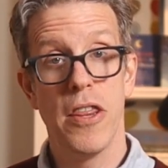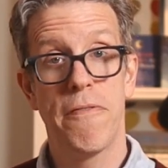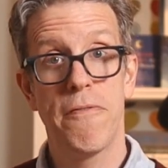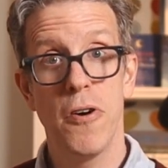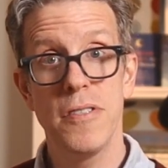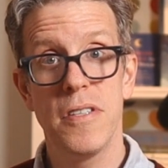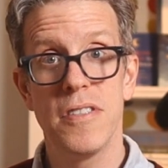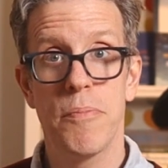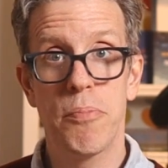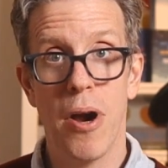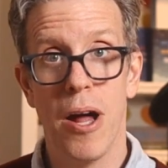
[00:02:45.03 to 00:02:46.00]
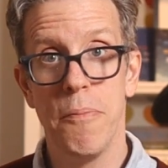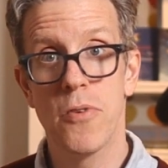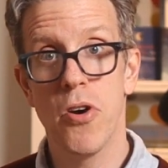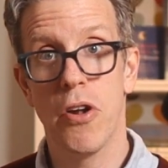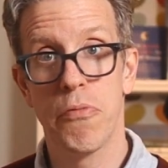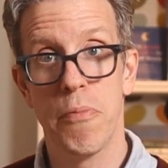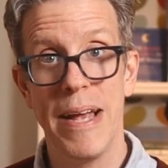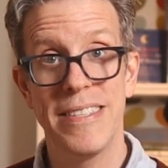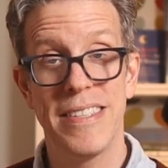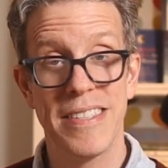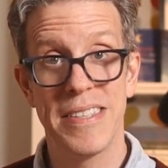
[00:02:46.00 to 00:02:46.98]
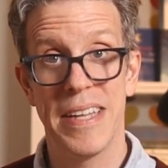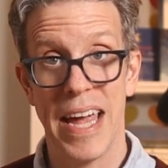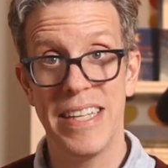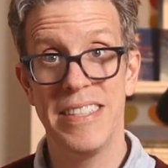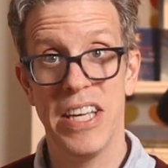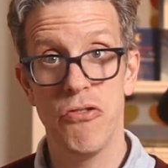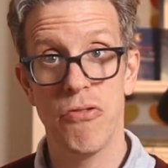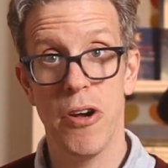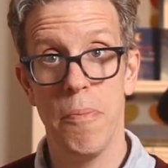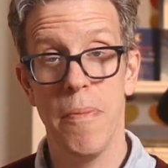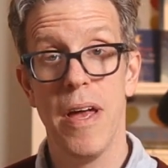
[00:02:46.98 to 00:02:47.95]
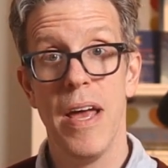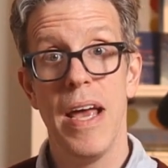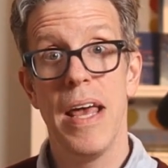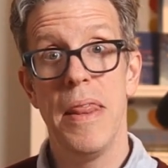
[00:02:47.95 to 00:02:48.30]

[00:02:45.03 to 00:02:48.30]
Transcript: The first is a problem called restless leg syndrome.